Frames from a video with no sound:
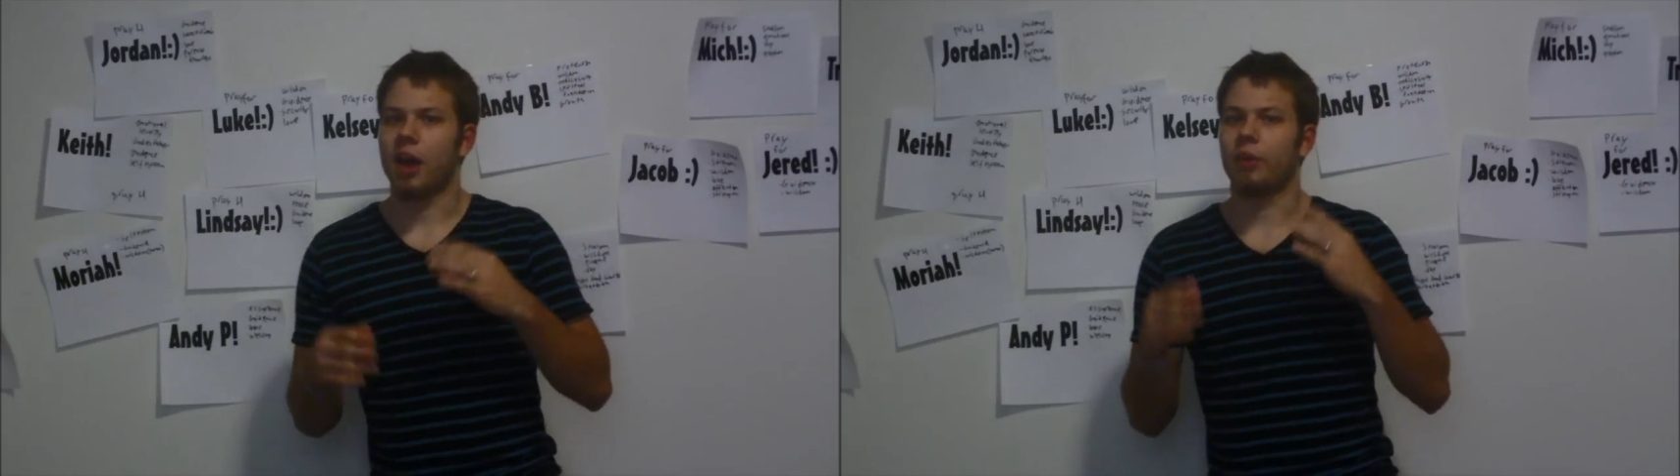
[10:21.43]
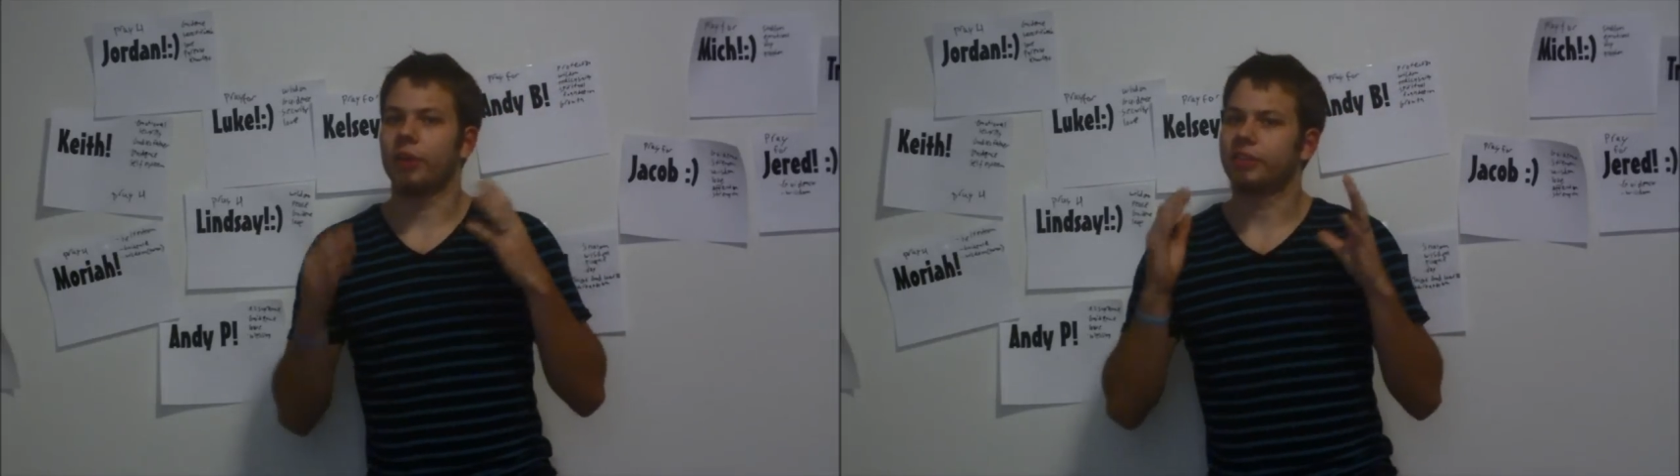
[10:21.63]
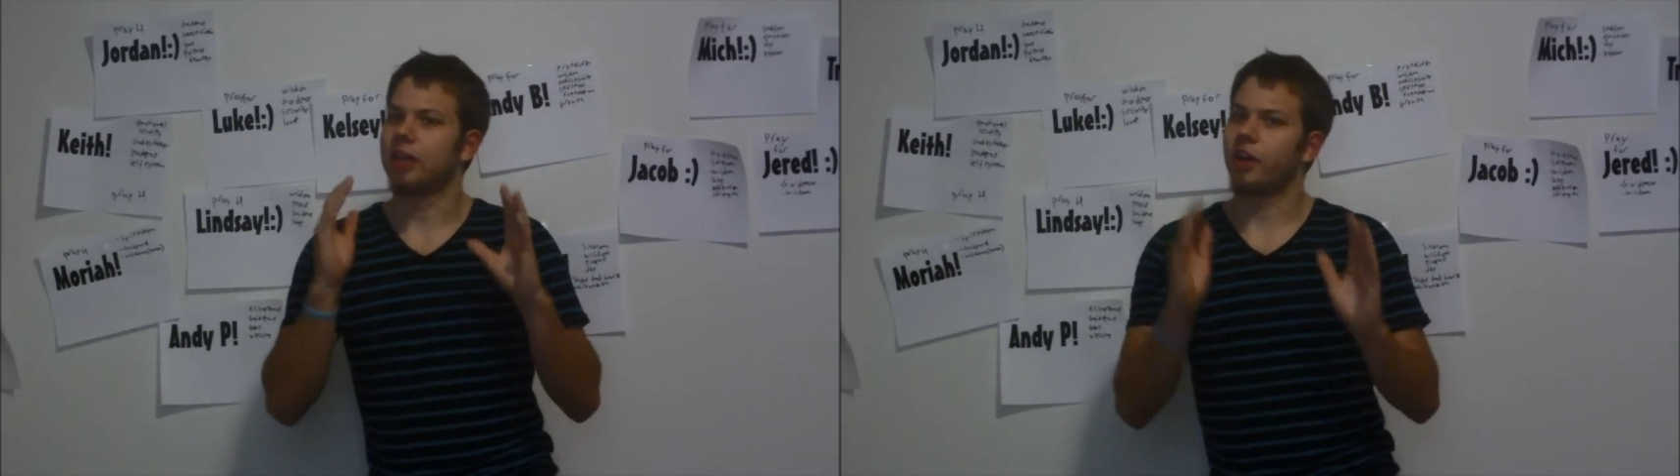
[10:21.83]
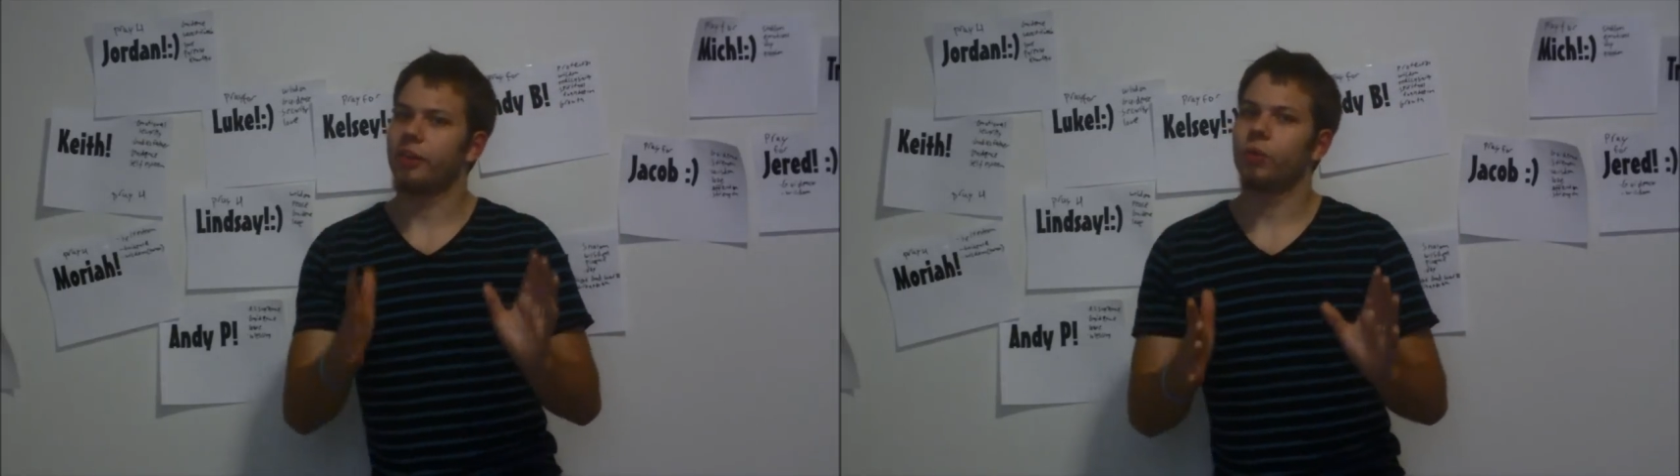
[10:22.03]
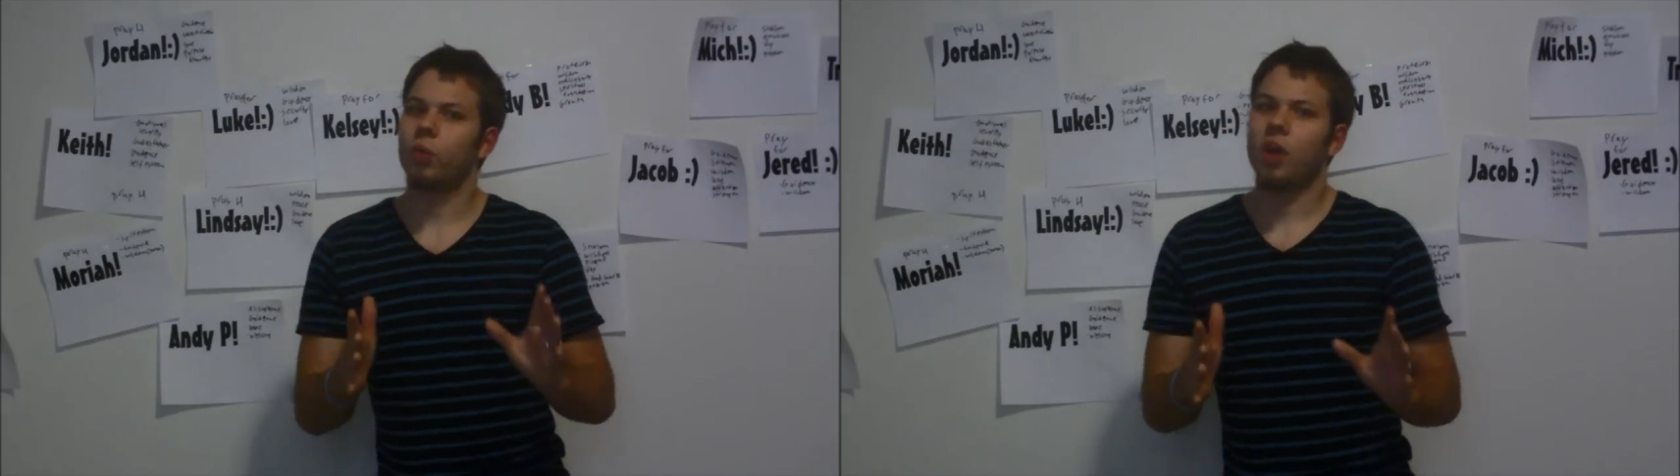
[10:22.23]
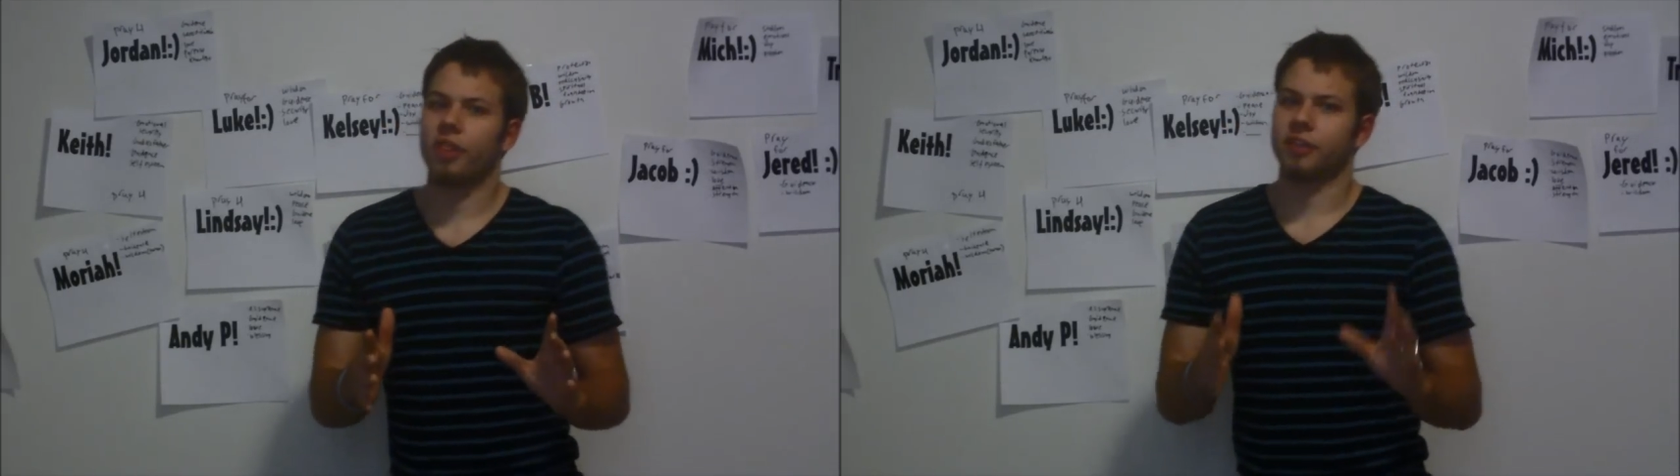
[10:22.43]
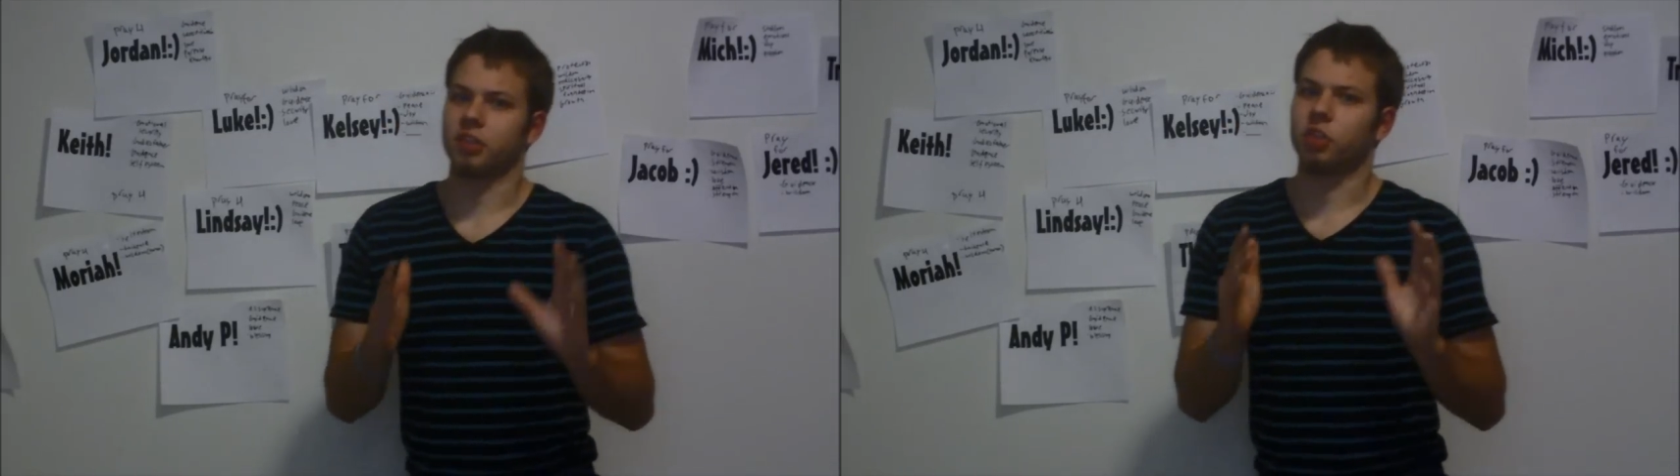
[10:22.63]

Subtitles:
I want to tell you that the